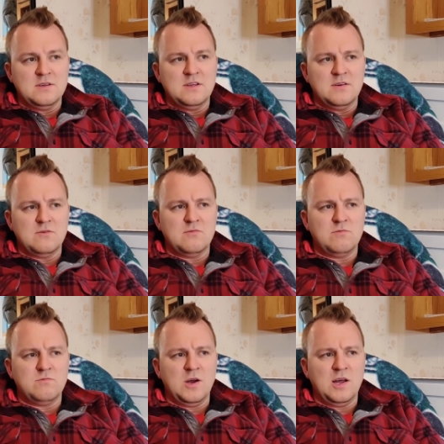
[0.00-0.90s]
you know,
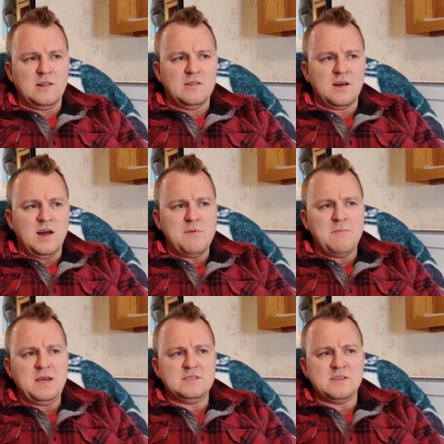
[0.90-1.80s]
well, I'm
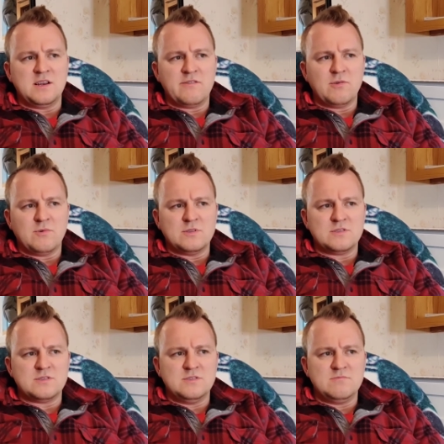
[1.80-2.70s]
amazing and
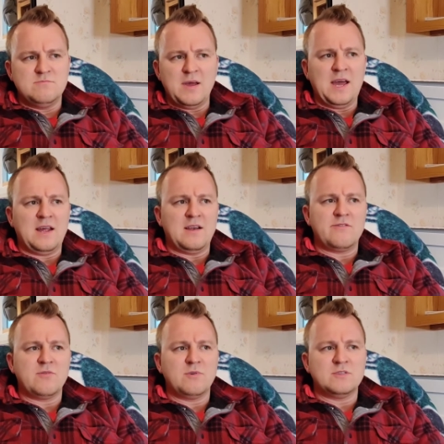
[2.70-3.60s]
everyone's bad and
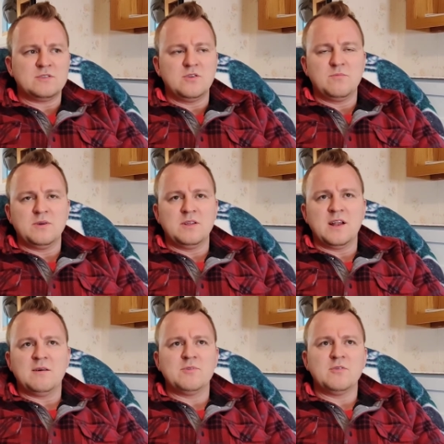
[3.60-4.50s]
everyone's stupid
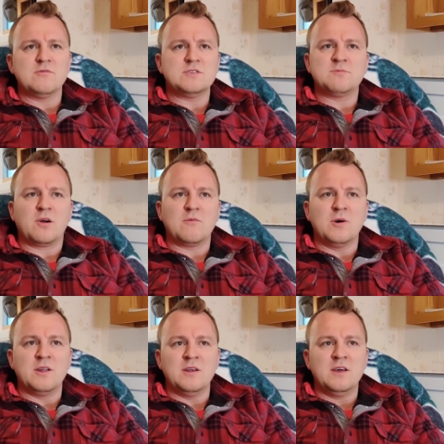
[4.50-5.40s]
and I'm the only smart
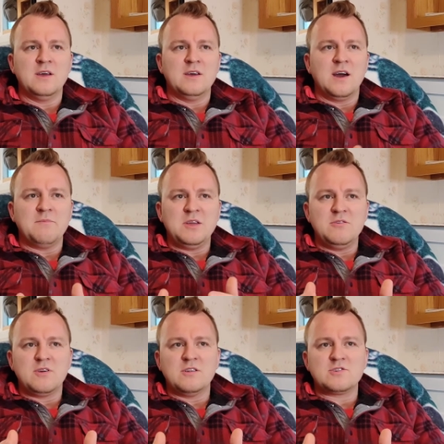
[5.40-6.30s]
one. And I mean,
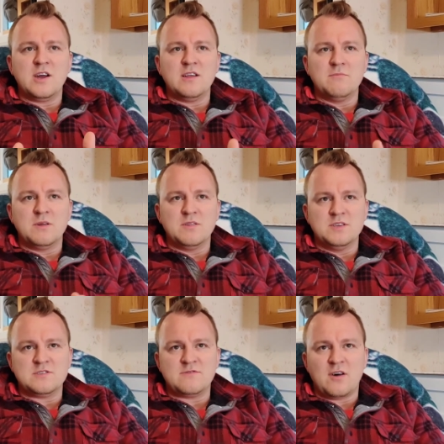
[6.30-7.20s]
you can try to build
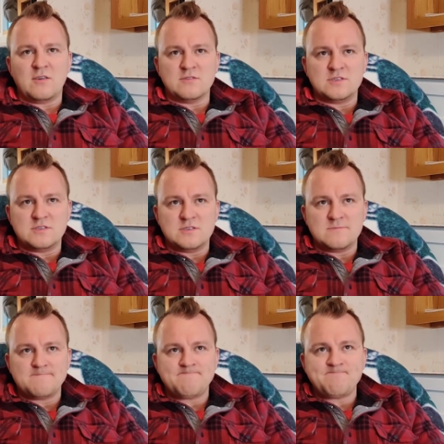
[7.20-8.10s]
these false,
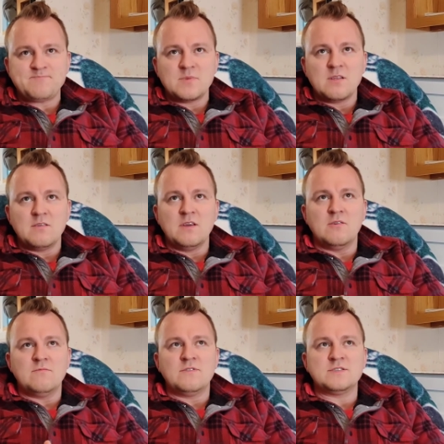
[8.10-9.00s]
you
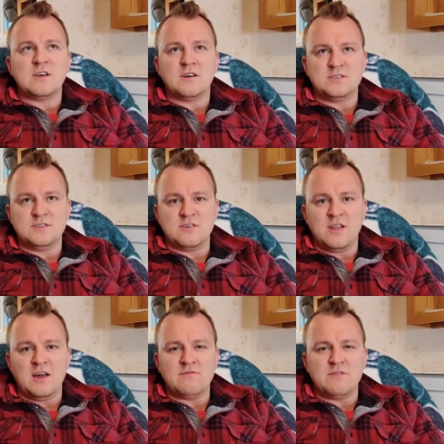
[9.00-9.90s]
know, facades in your
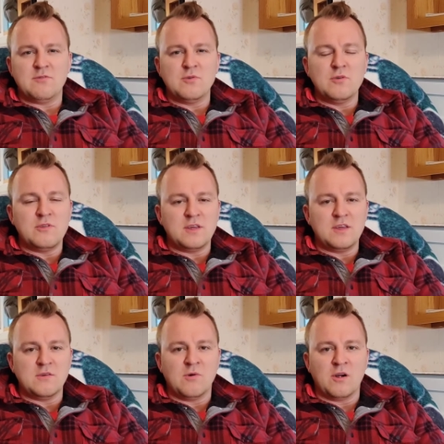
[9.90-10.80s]
life of who you
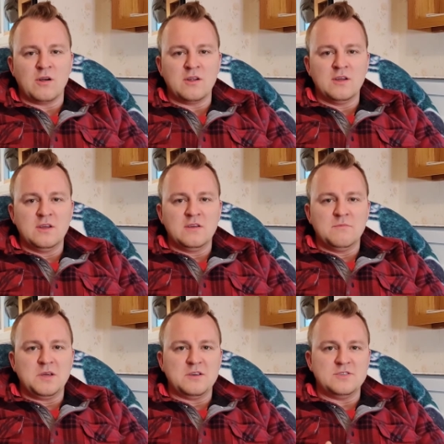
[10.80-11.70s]
think you are,
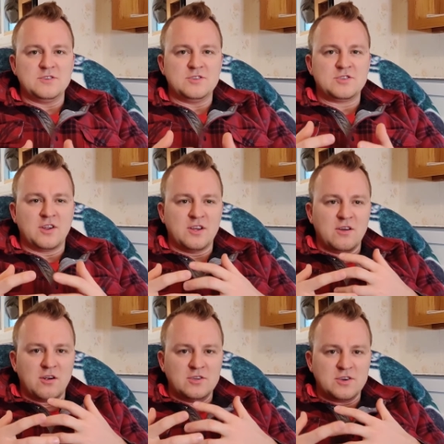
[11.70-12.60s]
because you're just trying to
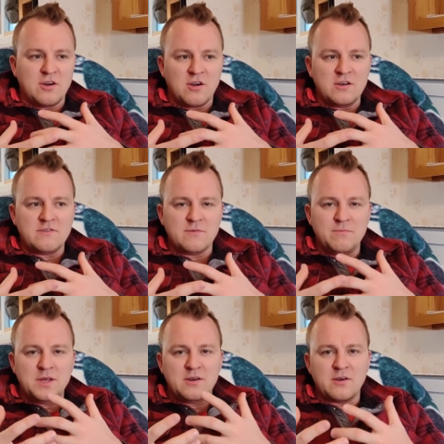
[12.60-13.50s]
guard your heart
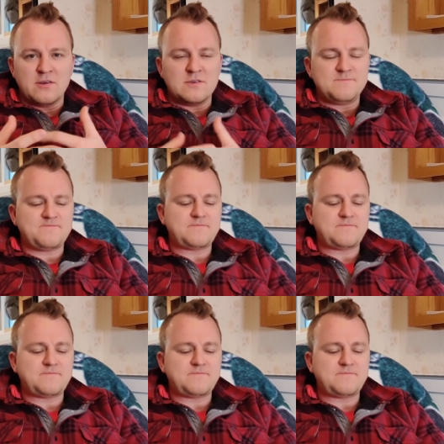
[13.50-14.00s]
from being hurt.